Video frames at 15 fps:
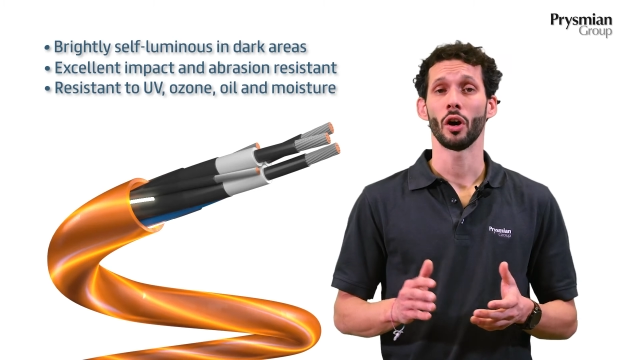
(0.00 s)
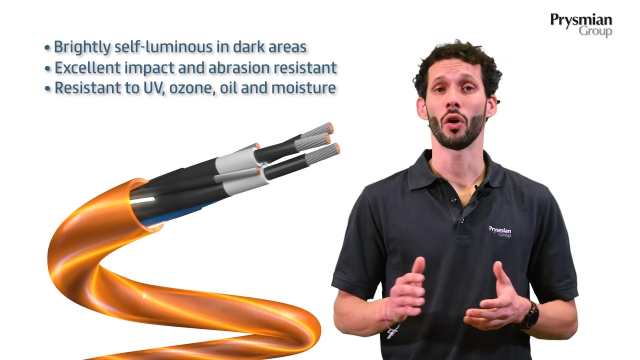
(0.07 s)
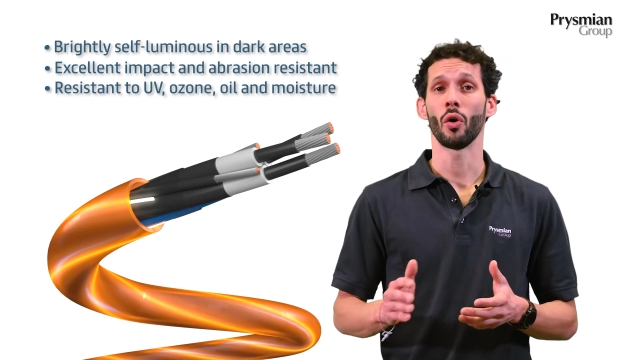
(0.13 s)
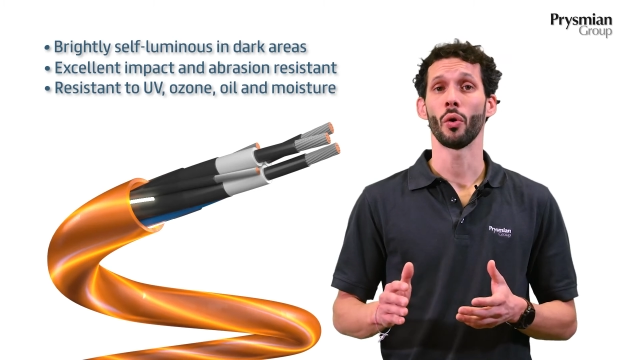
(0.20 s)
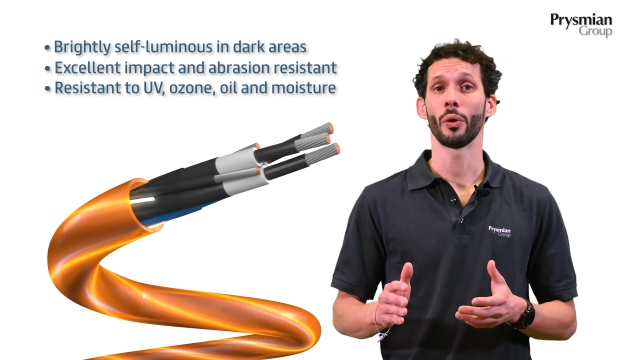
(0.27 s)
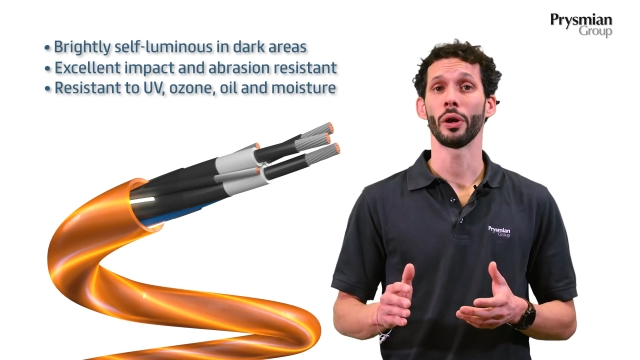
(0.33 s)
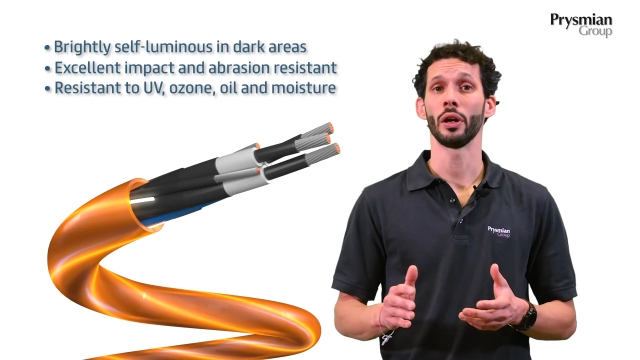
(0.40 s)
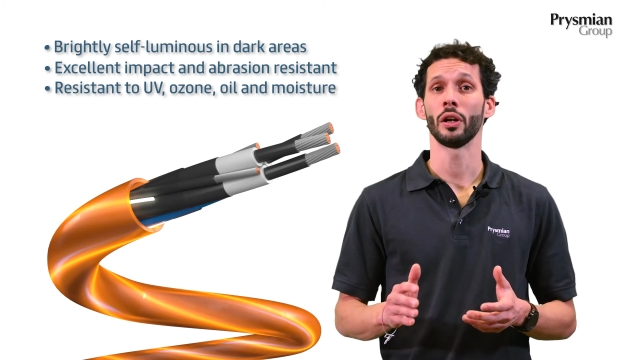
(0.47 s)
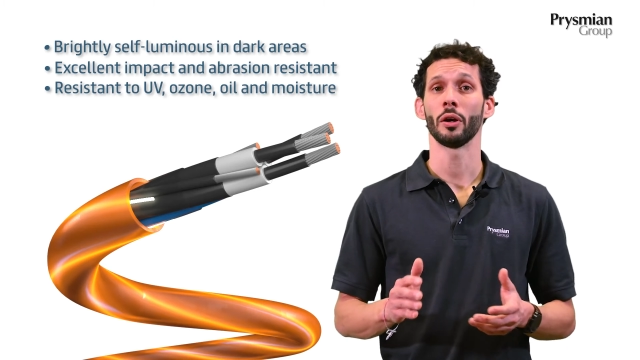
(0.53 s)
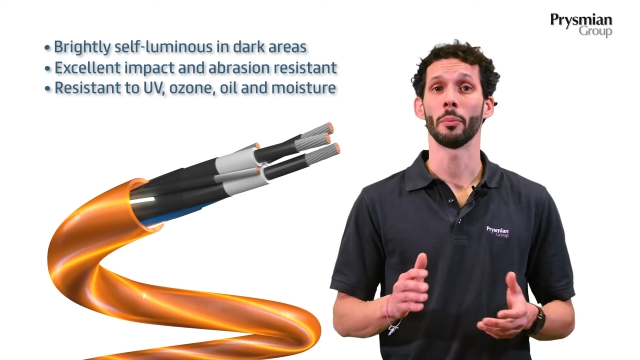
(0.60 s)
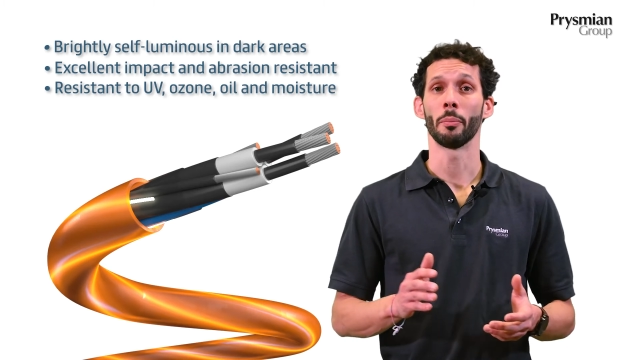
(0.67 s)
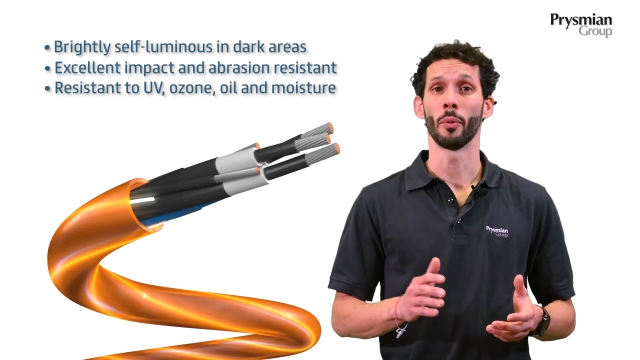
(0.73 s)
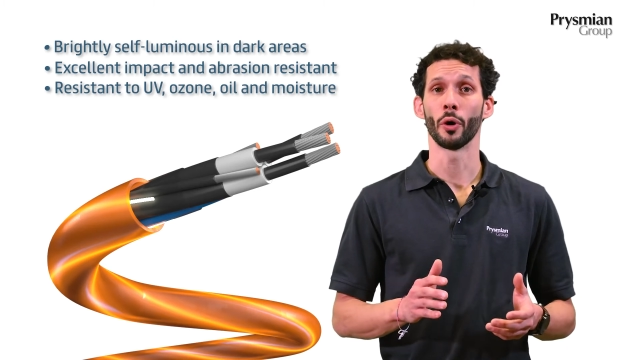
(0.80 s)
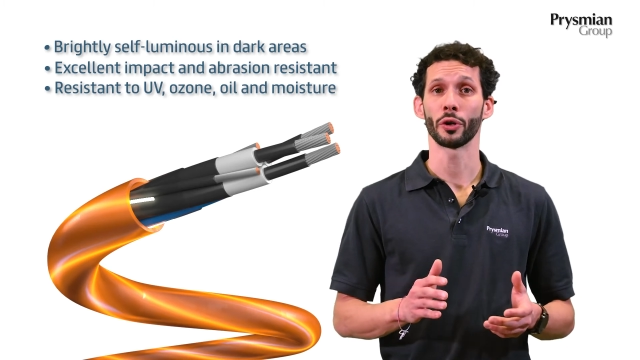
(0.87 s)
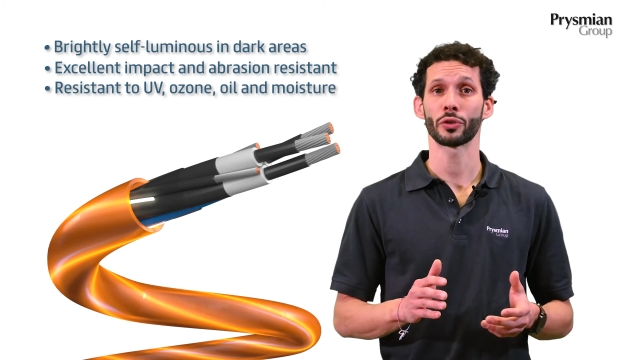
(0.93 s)
oil,
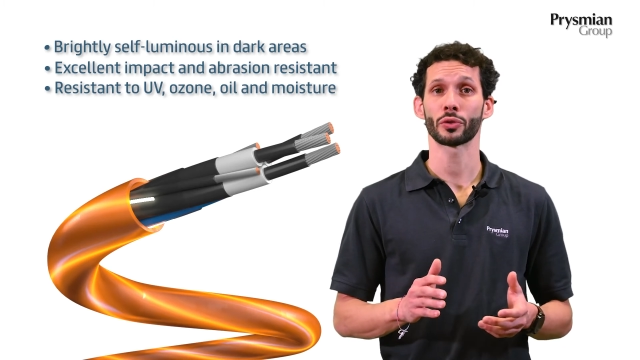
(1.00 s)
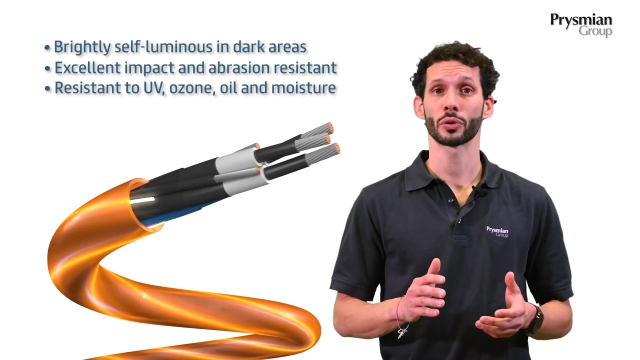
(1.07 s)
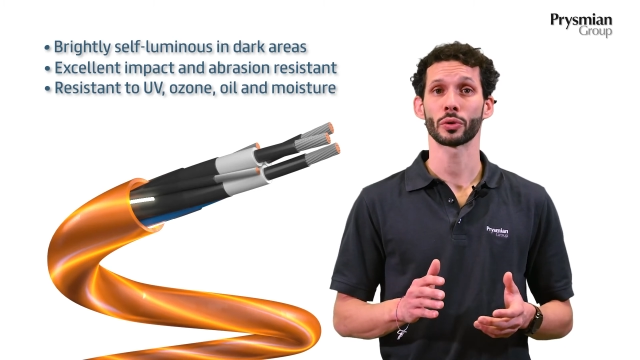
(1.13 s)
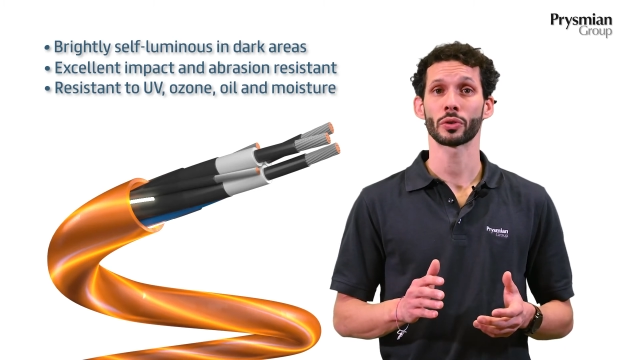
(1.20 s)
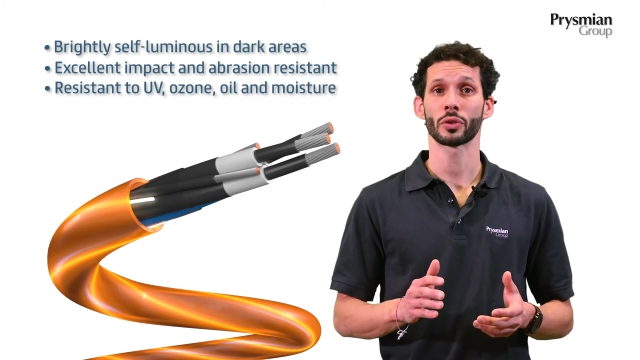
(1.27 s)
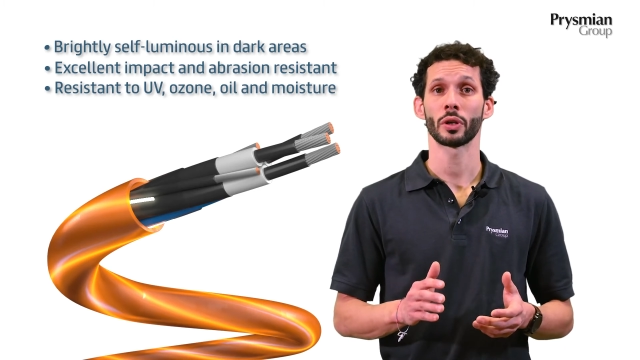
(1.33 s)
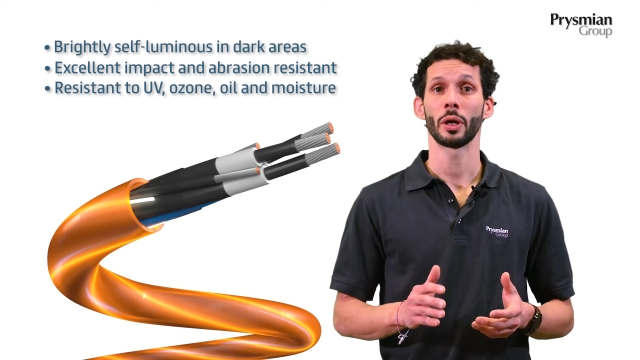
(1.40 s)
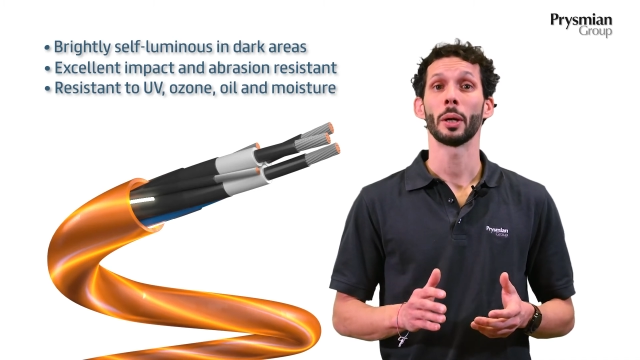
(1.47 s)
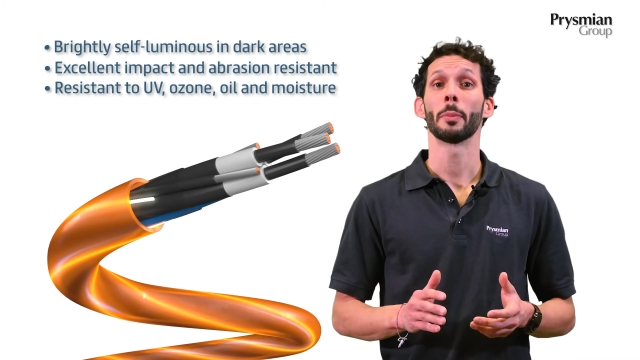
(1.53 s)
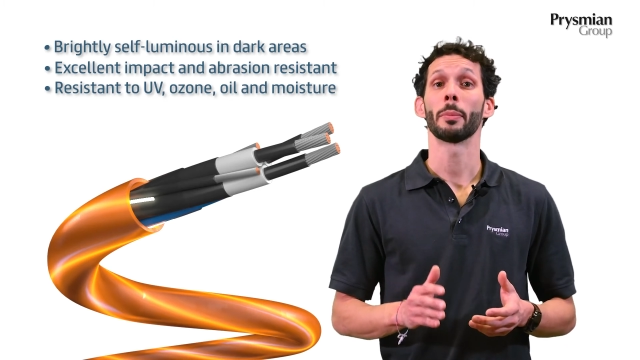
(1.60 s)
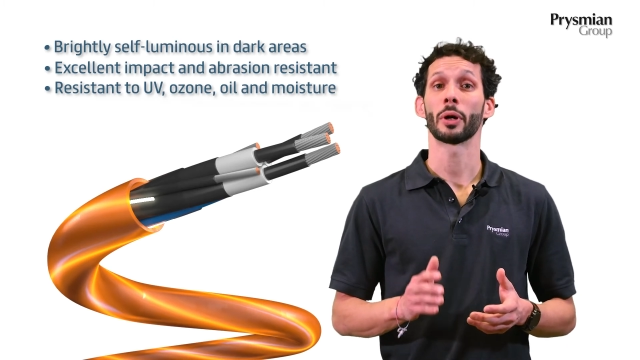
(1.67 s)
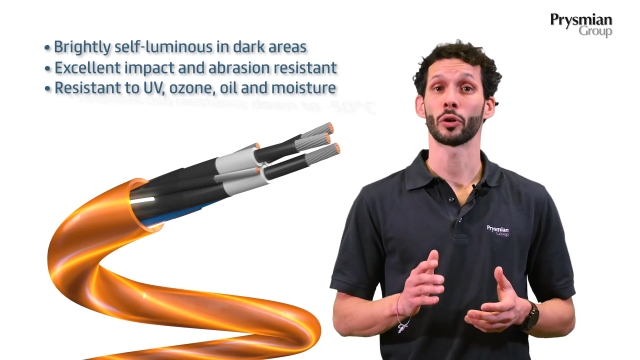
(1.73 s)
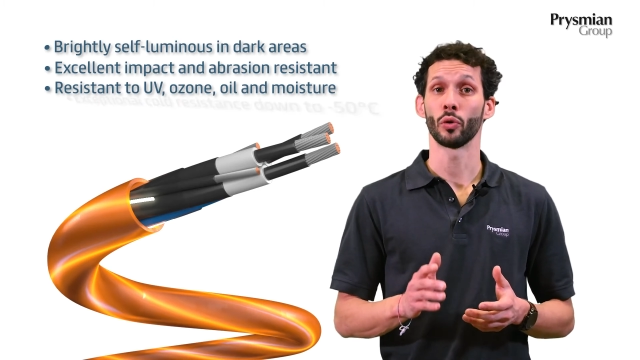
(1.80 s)
moistures, but